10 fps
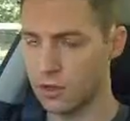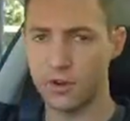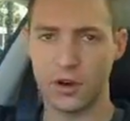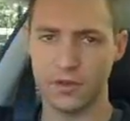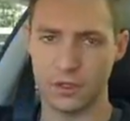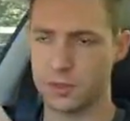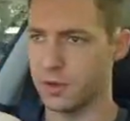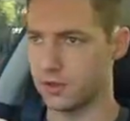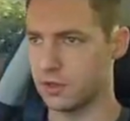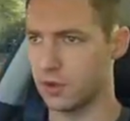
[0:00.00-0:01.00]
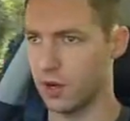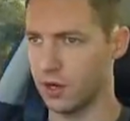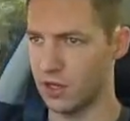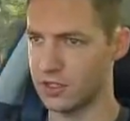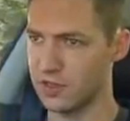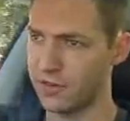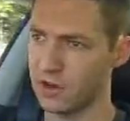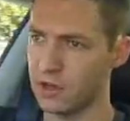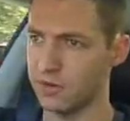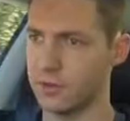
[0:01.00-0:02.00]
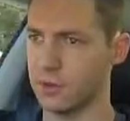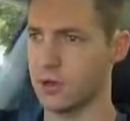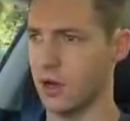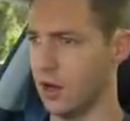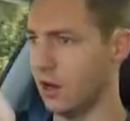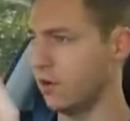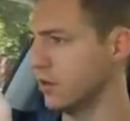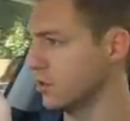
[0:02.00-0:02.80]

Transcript: The driving experience is quite nice. It's a very comfortable car.